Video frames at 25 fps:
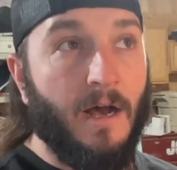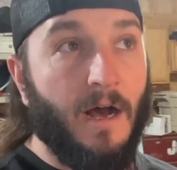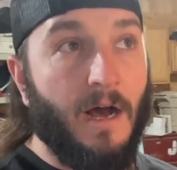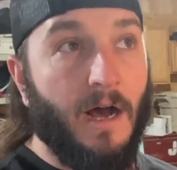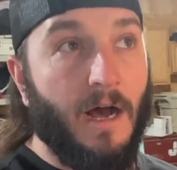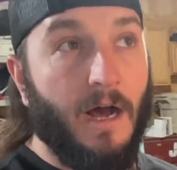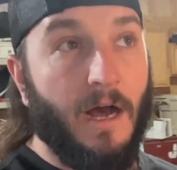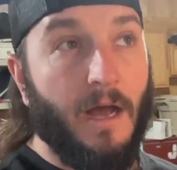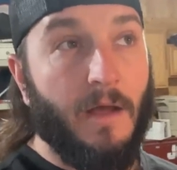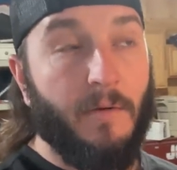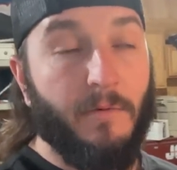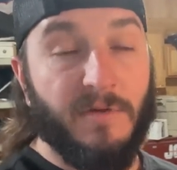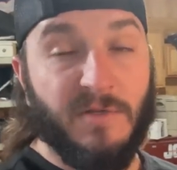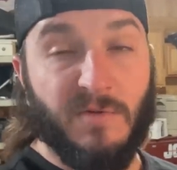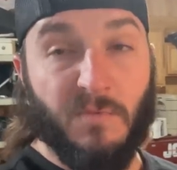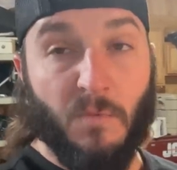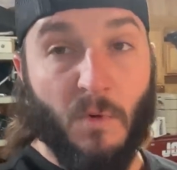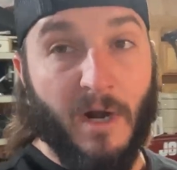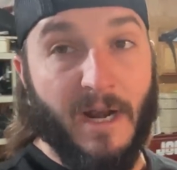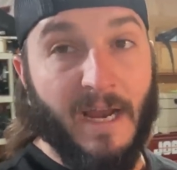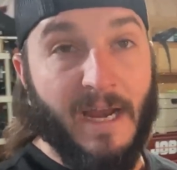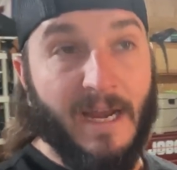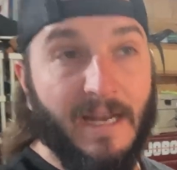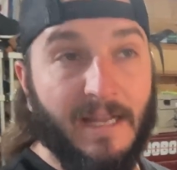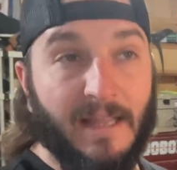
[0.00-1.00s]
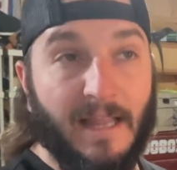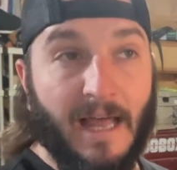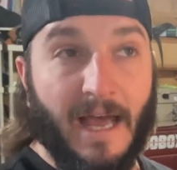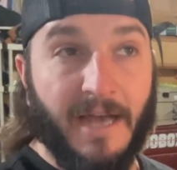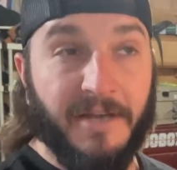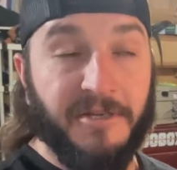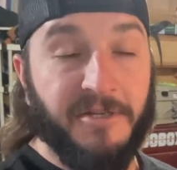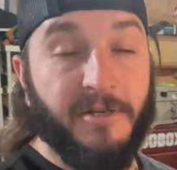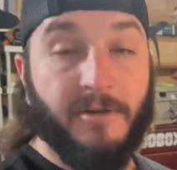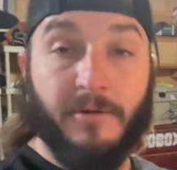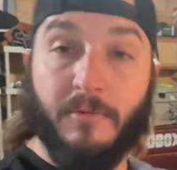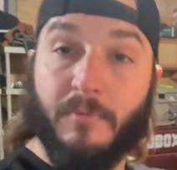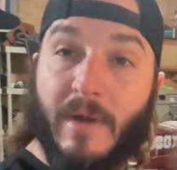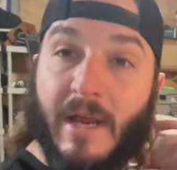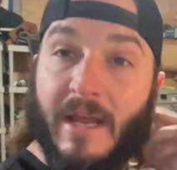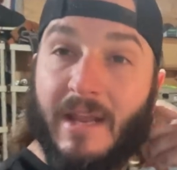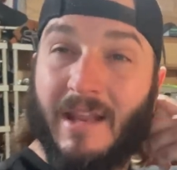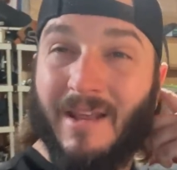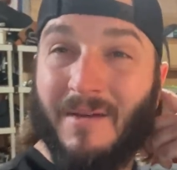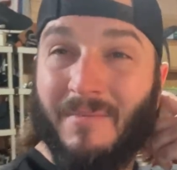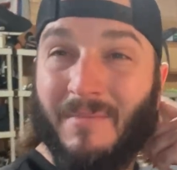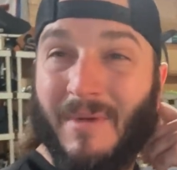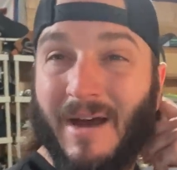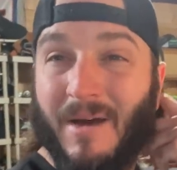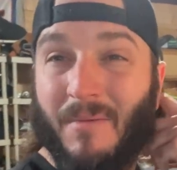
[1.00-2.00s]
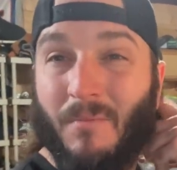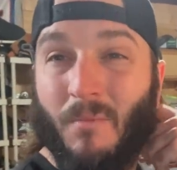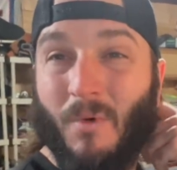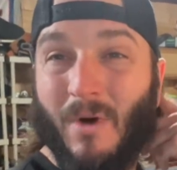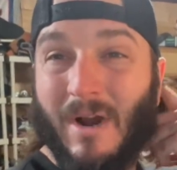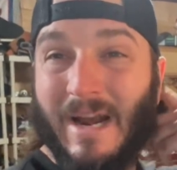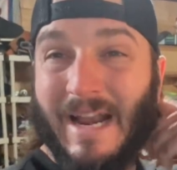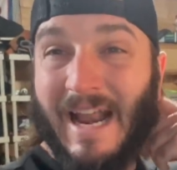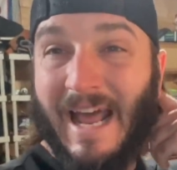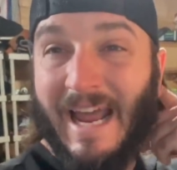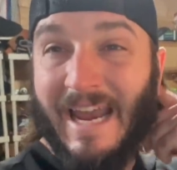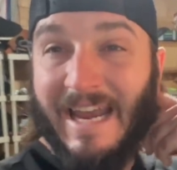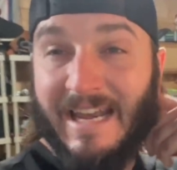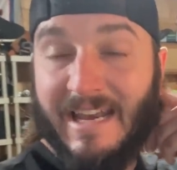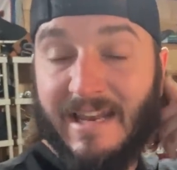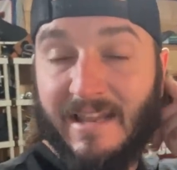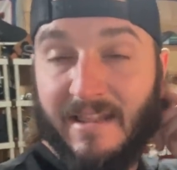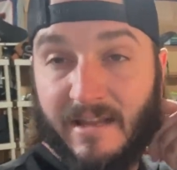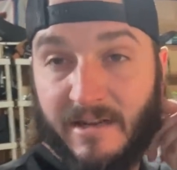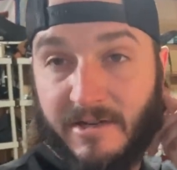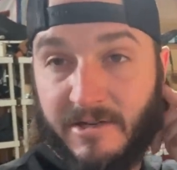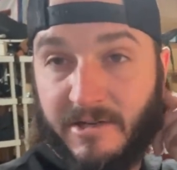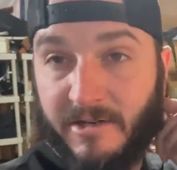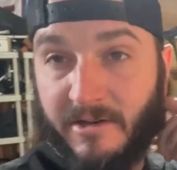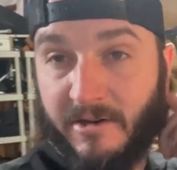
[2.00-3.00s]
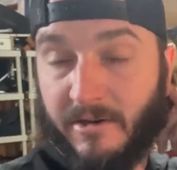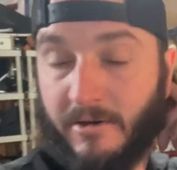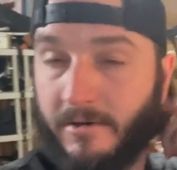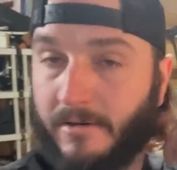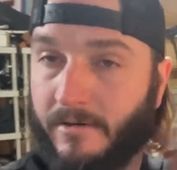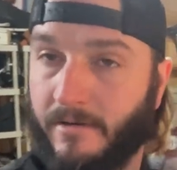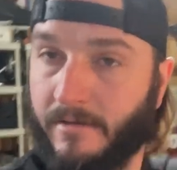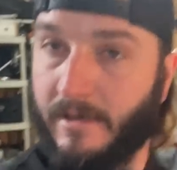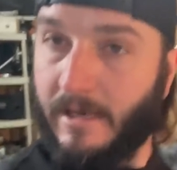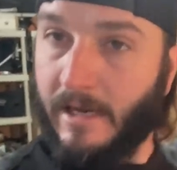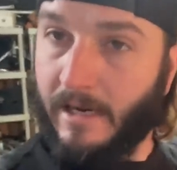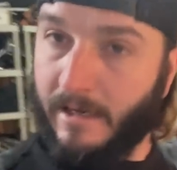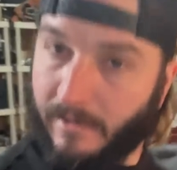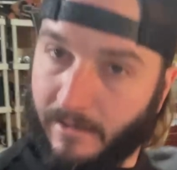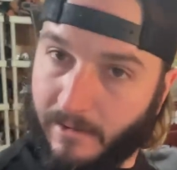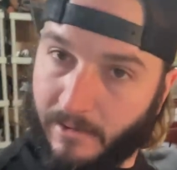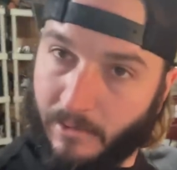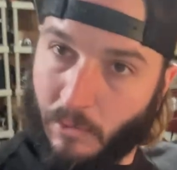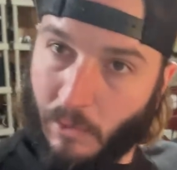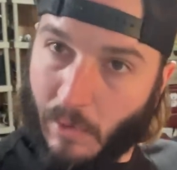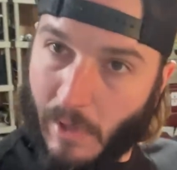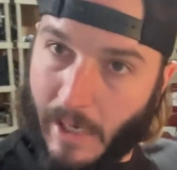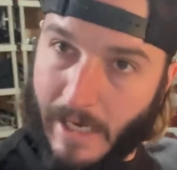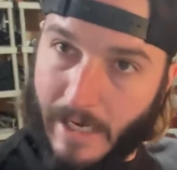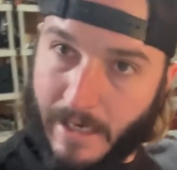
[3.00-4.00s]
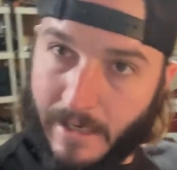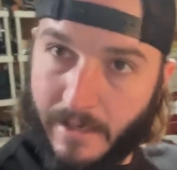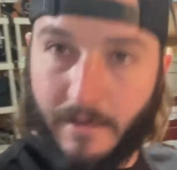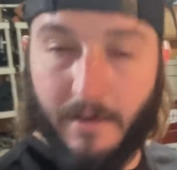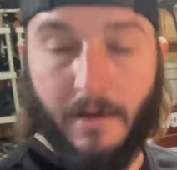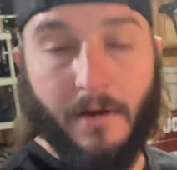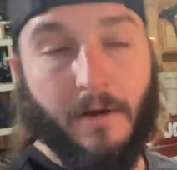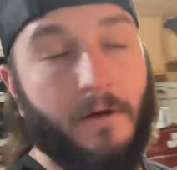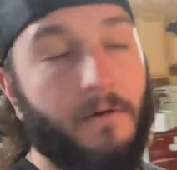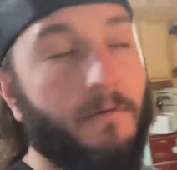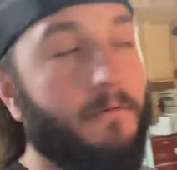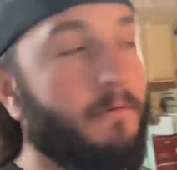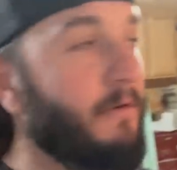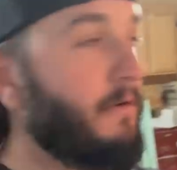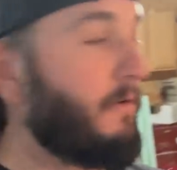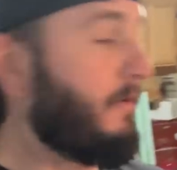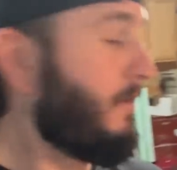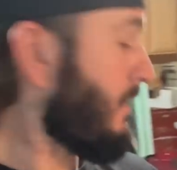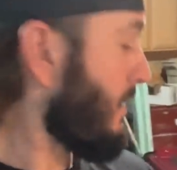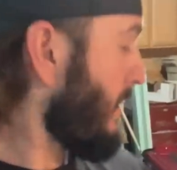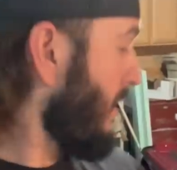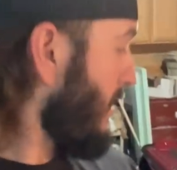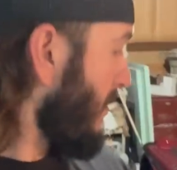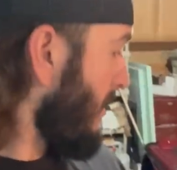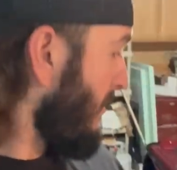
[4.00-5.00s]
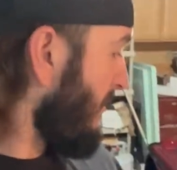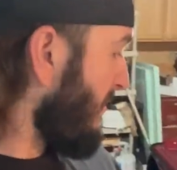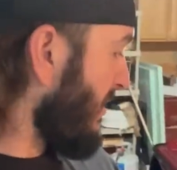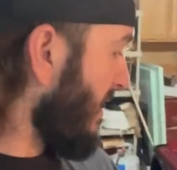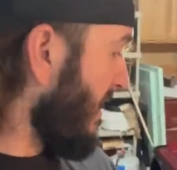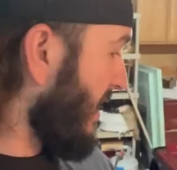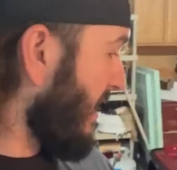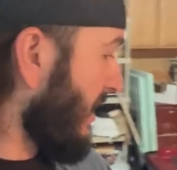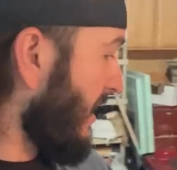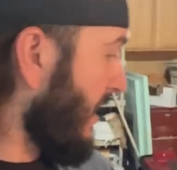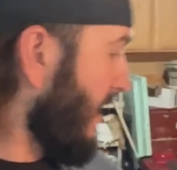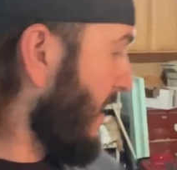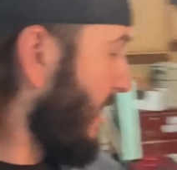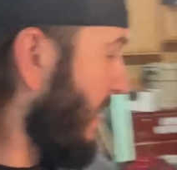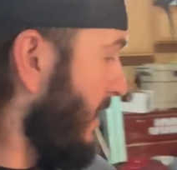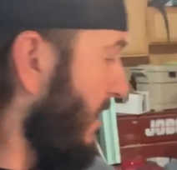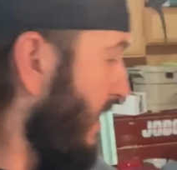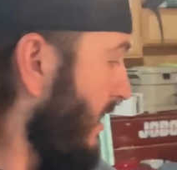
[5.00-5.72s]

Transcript: I was 180 last year and ran them. I'm 190 this year. I'm gaining a little weight, you know. But uh,